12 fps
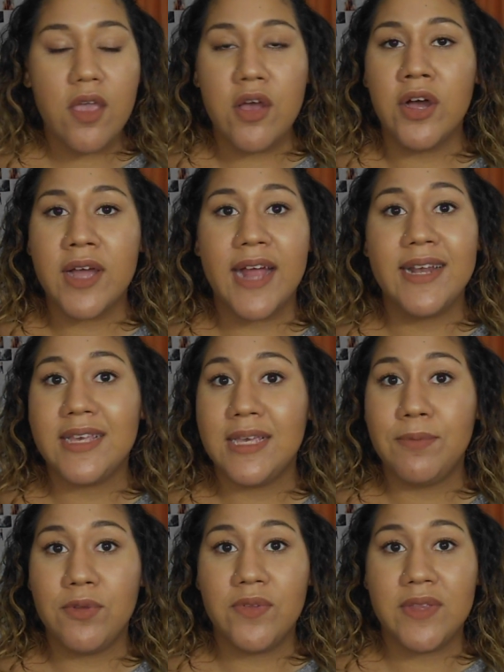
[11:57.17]
I'll kind of
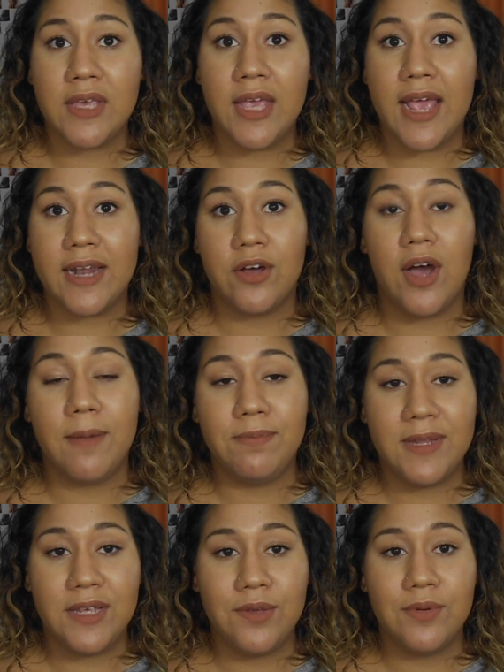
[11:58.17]
keep using it, and I'll
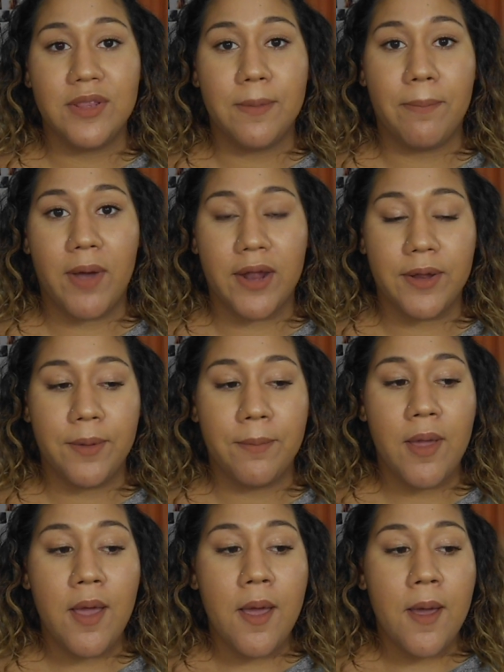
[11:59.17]
update you in the bottom
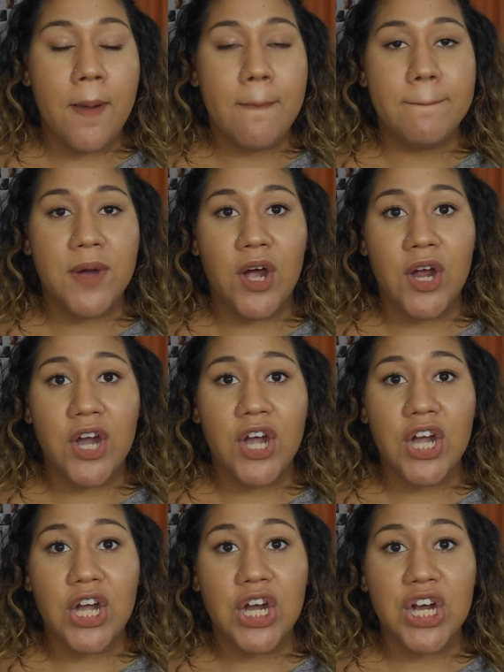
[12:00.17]

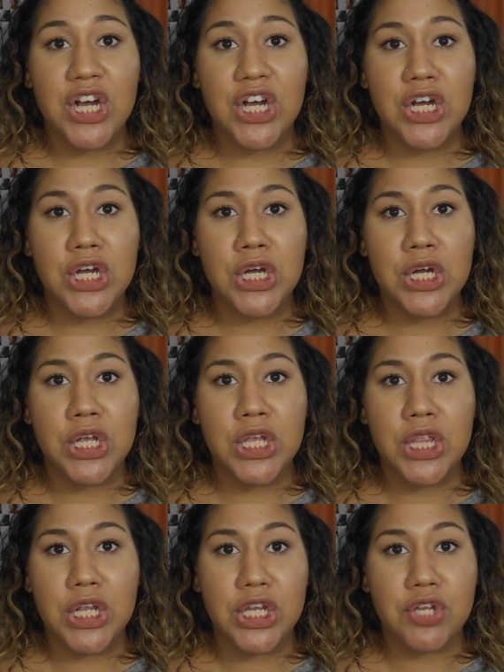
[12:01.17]
bar,
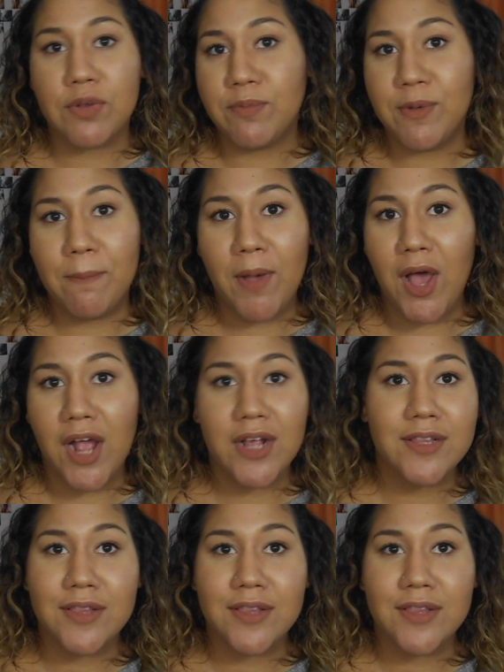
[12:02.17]
the description box.